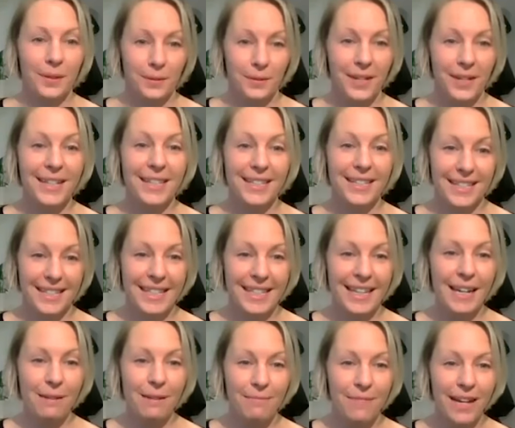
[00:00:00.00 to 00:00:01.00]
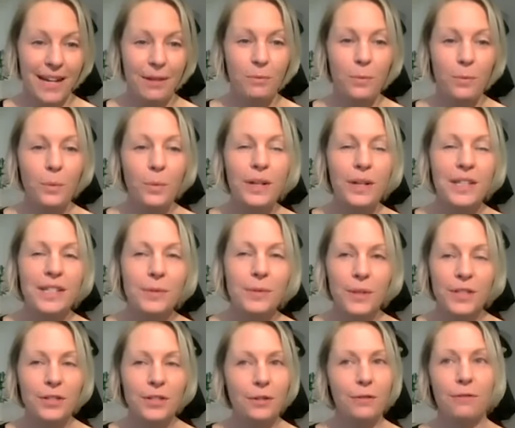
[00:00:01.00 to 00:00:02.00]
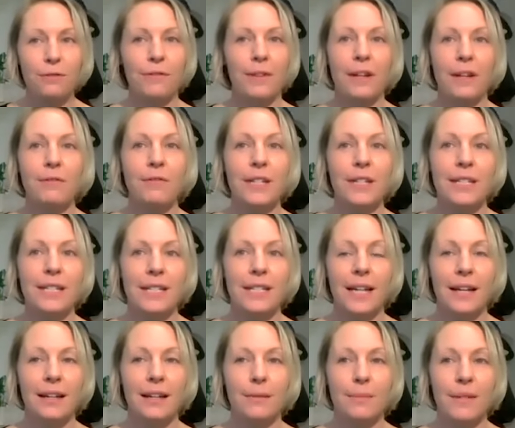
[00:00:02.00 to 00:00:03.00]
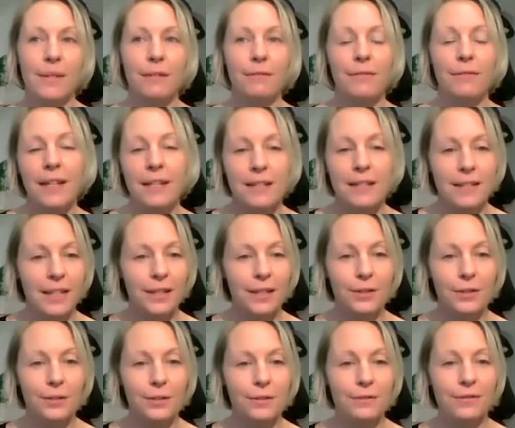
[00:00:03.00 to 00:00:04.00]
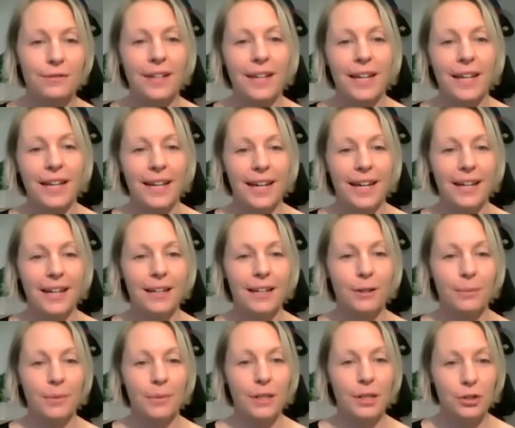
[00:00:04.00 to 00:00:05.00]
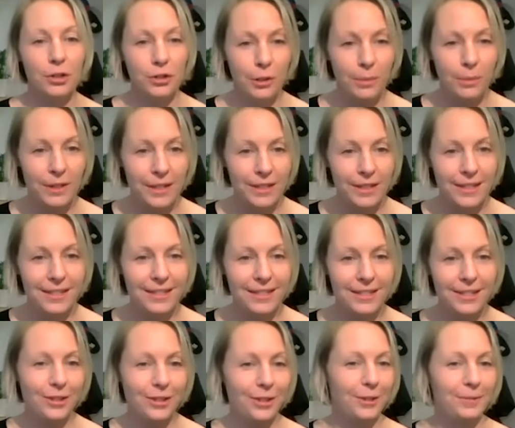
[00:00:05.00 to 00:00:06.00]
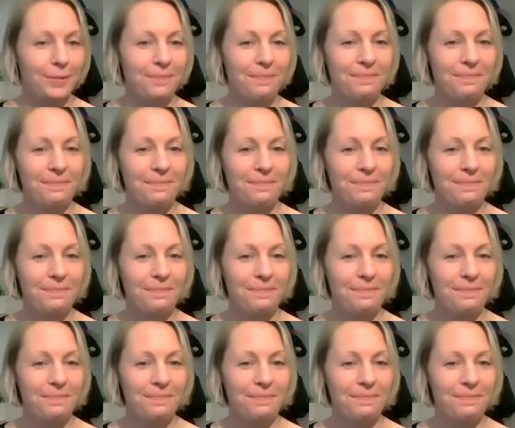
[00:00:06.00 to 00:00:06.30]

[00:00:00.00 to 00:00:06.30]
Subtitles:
Great, yeah. And what's your favorite event that you've contributed to?